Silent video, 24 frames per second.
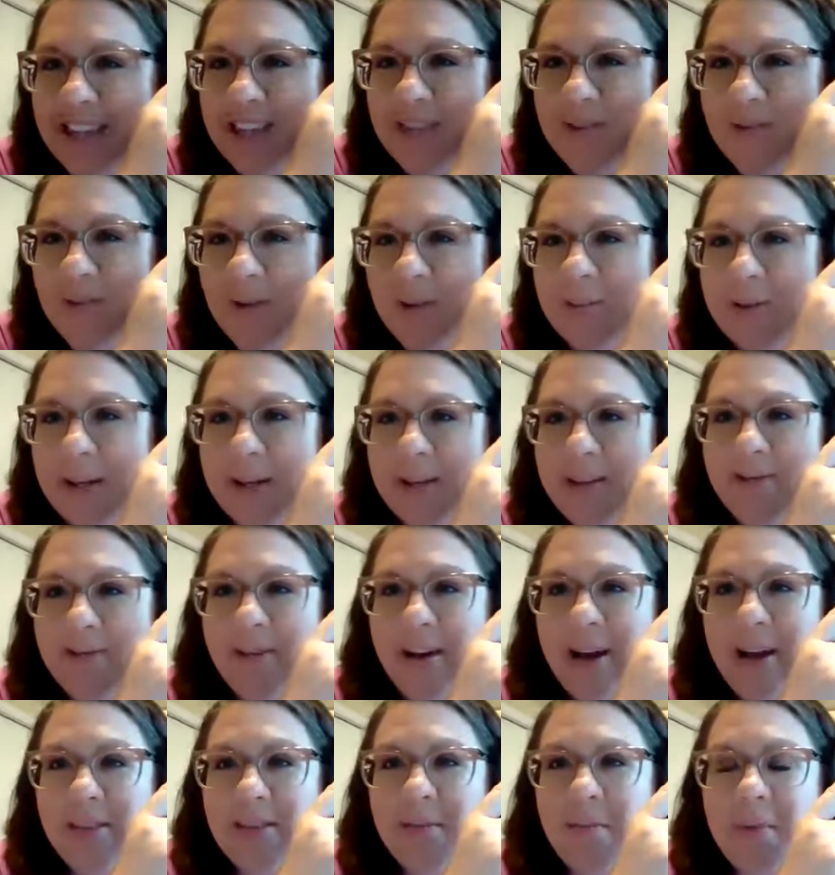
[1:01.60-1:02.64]
that's repeated
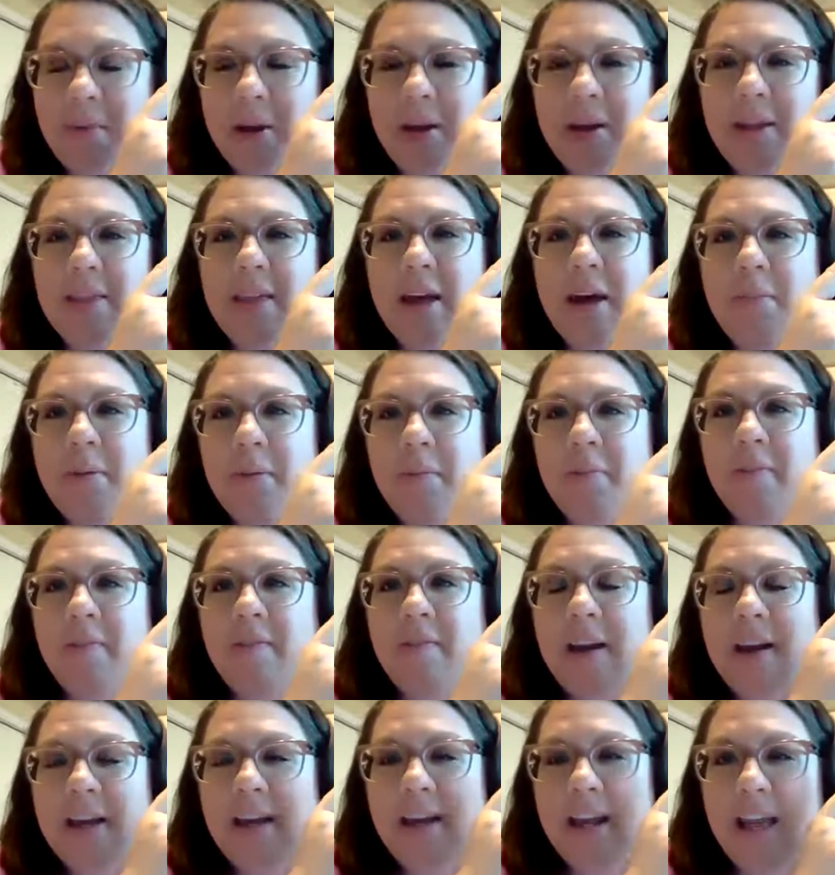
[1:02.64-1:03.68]
throughout the book that I'll be
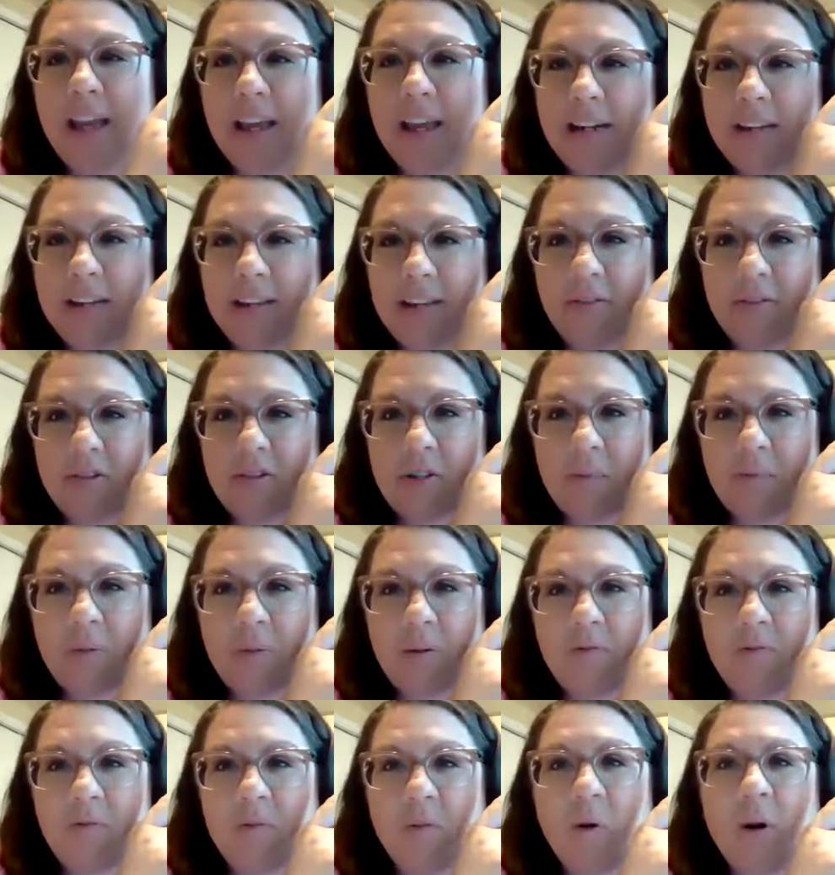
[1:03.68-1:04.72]
providing aided language
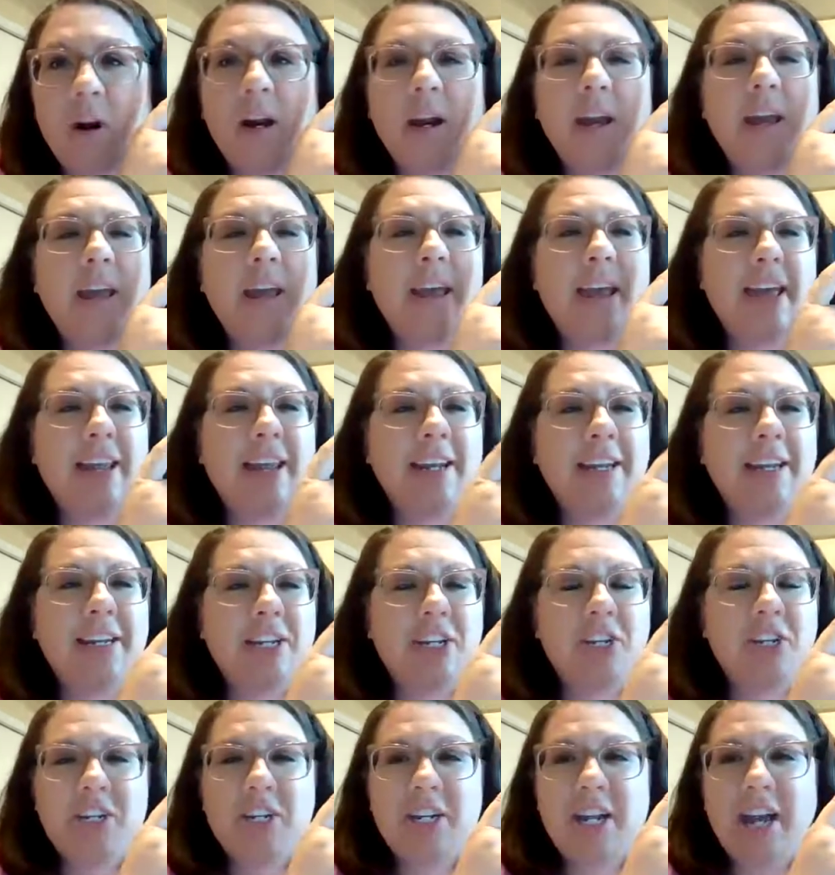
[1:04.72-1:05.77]
input for, in
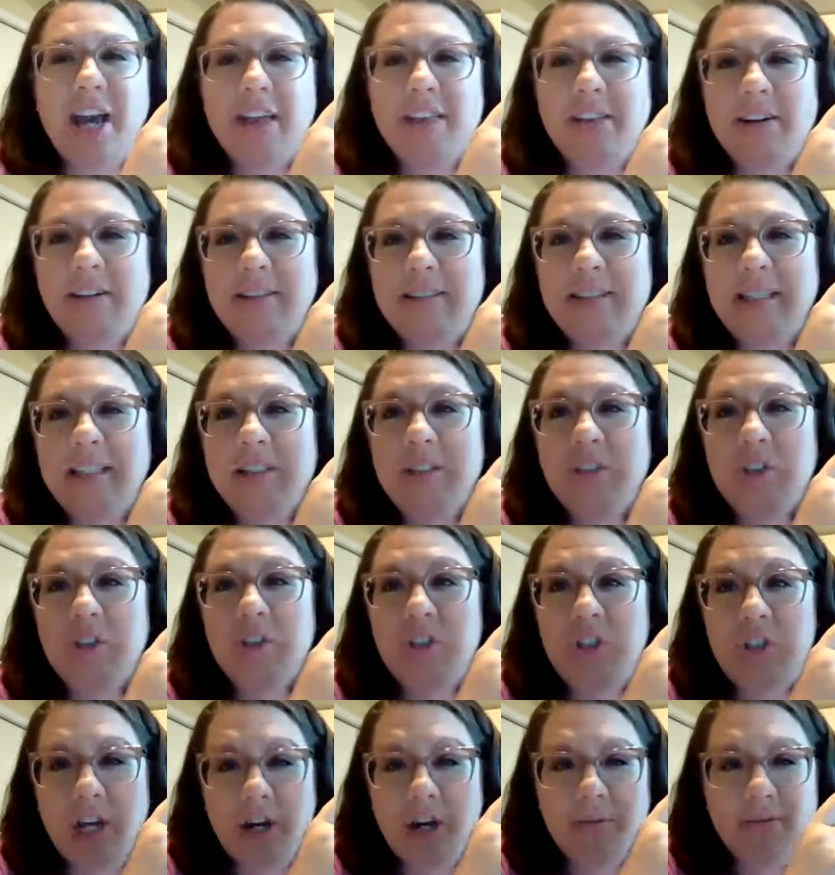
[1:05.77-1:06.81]
addition to others, is
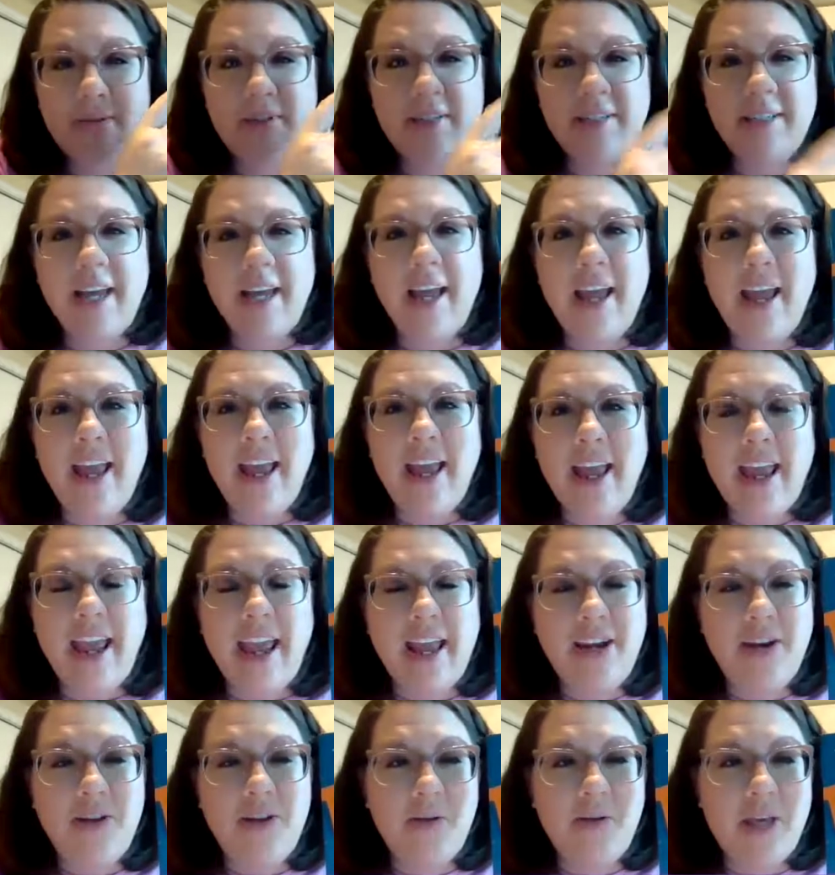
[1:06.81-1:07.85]
don't.
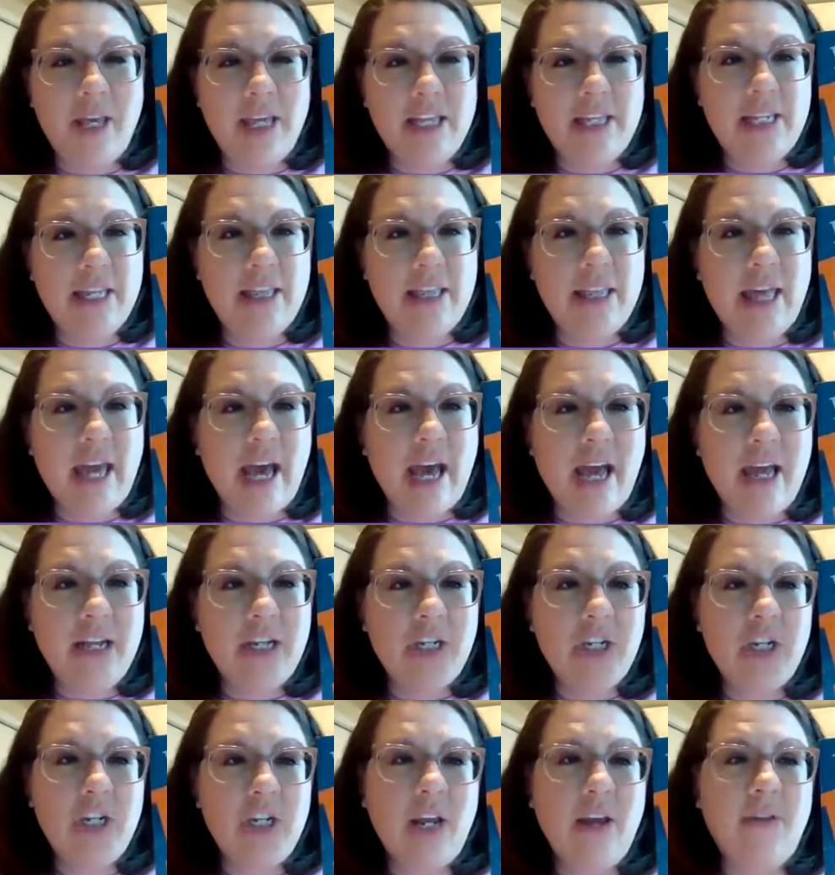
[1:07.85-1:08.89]
And you get to
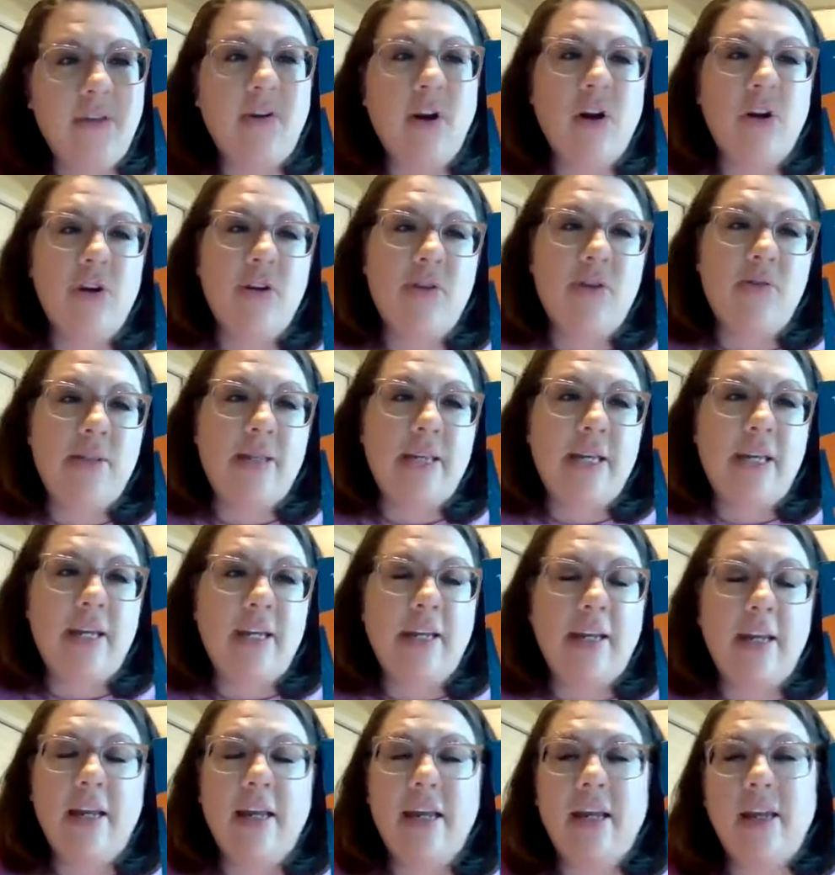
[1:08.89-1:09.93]
that if you're
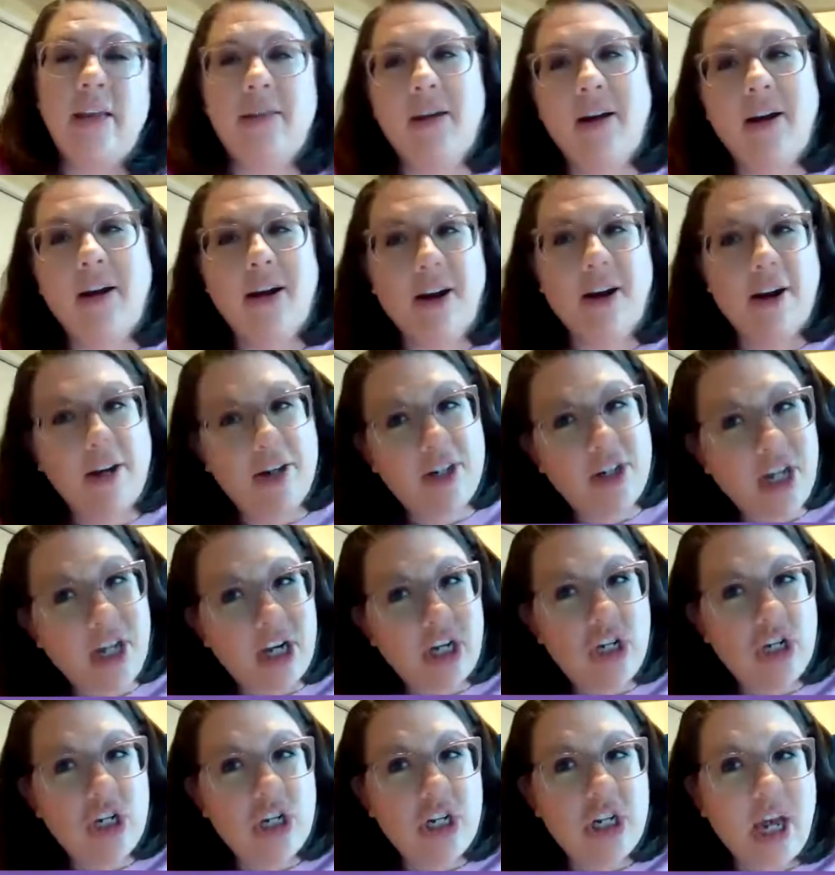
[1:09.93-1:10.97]
using either
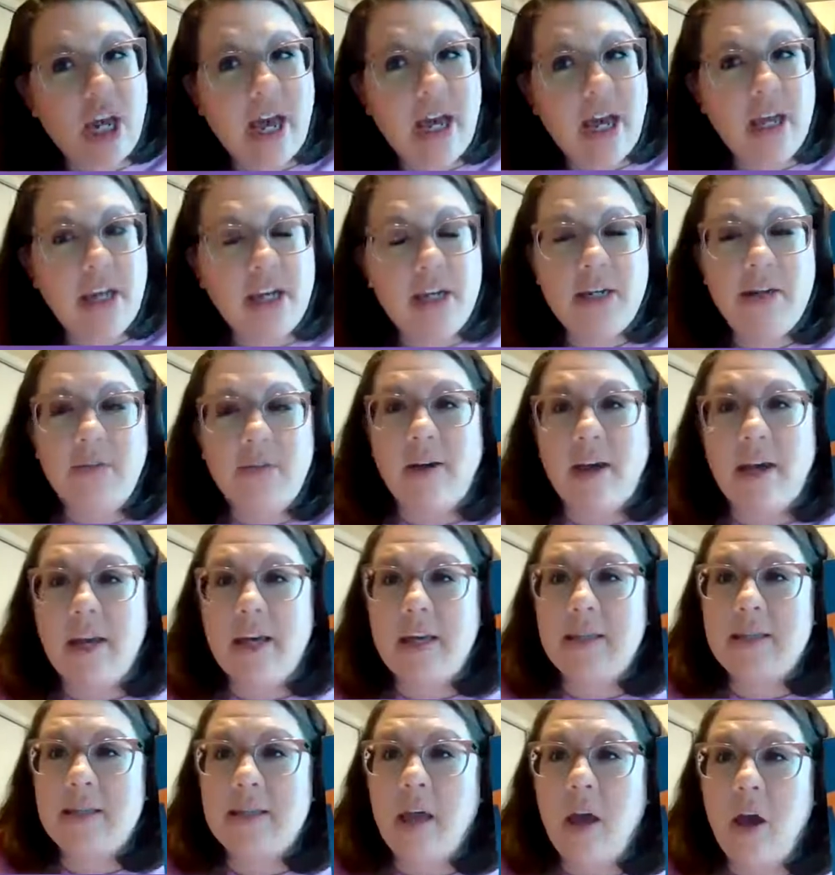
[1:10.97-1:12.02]
touch chat
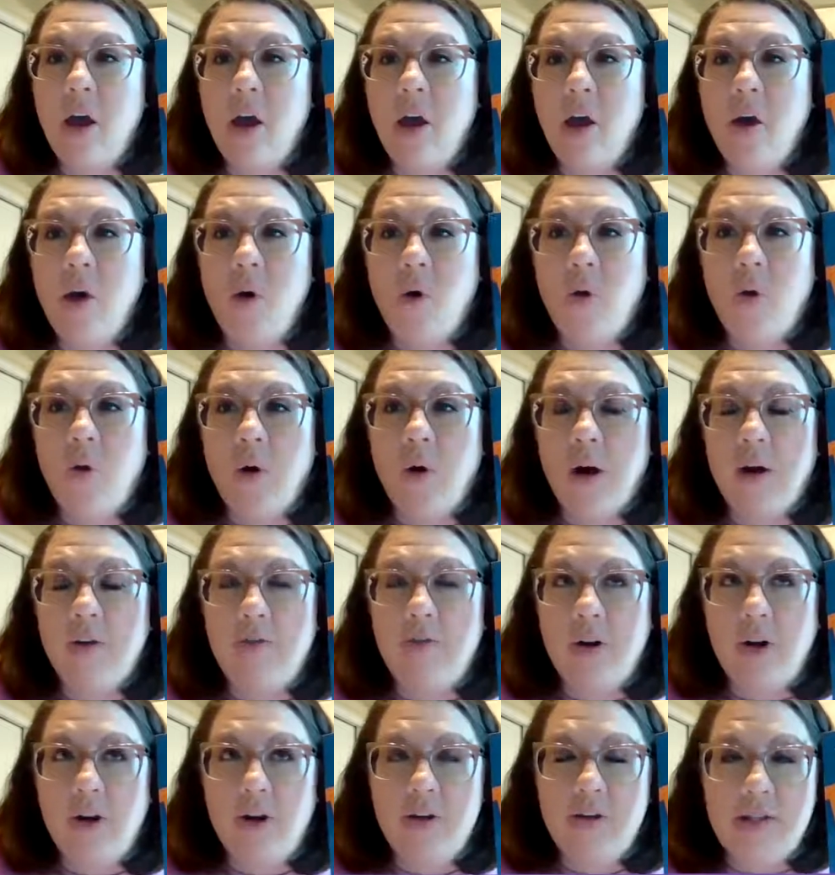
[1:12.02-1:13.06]
device, or if
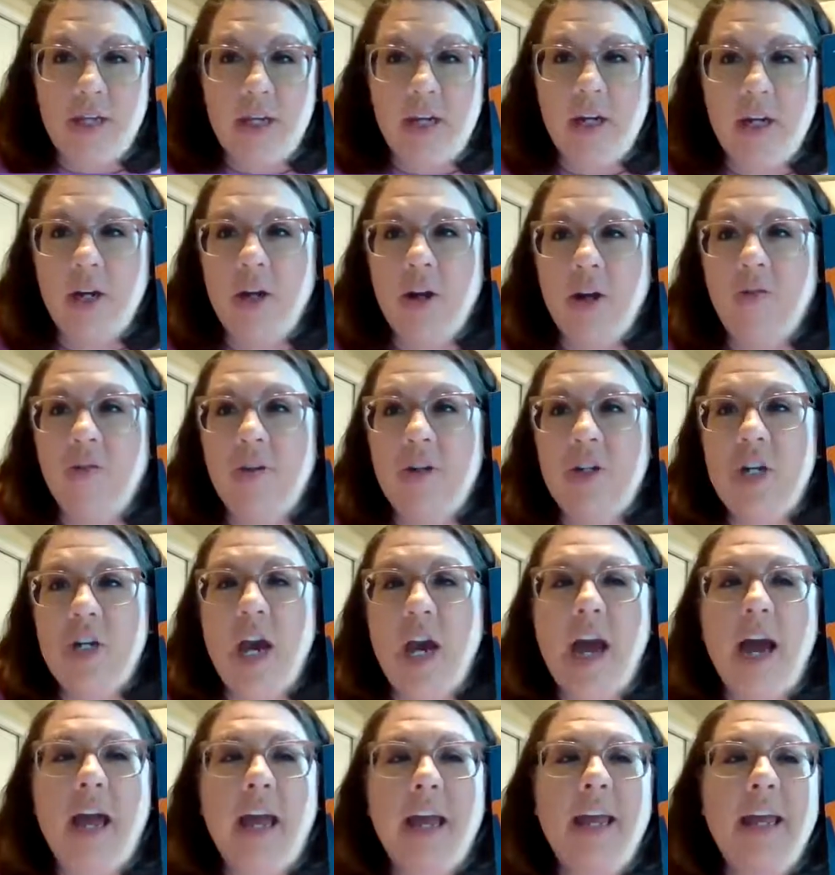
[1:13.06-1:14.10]
you're using a Nova
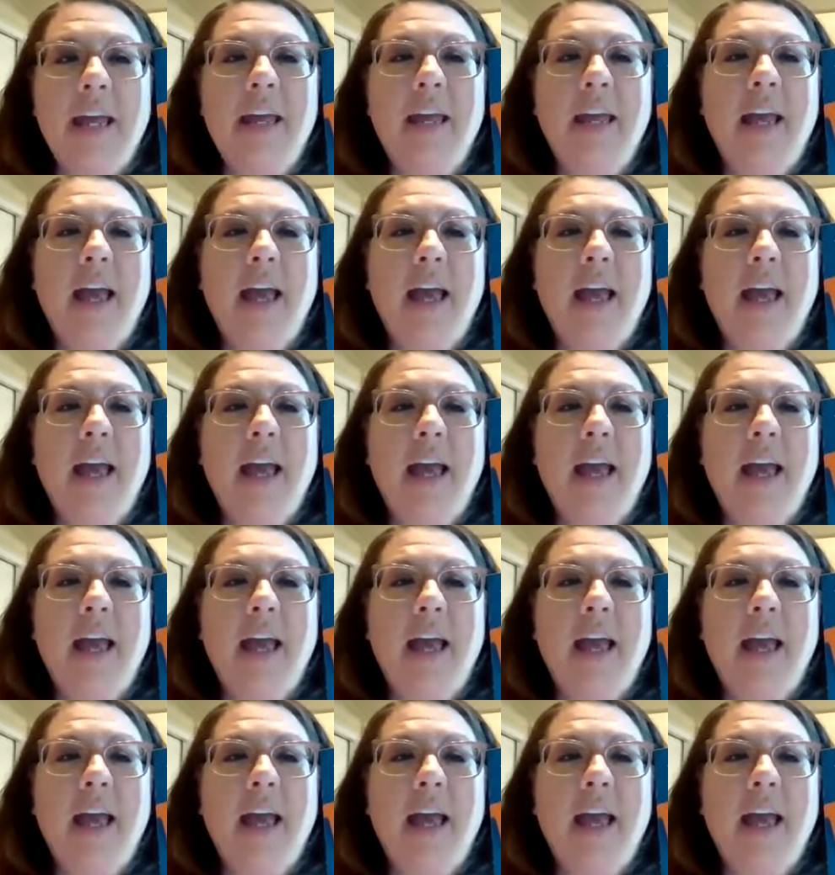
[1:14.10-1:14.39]
Chat,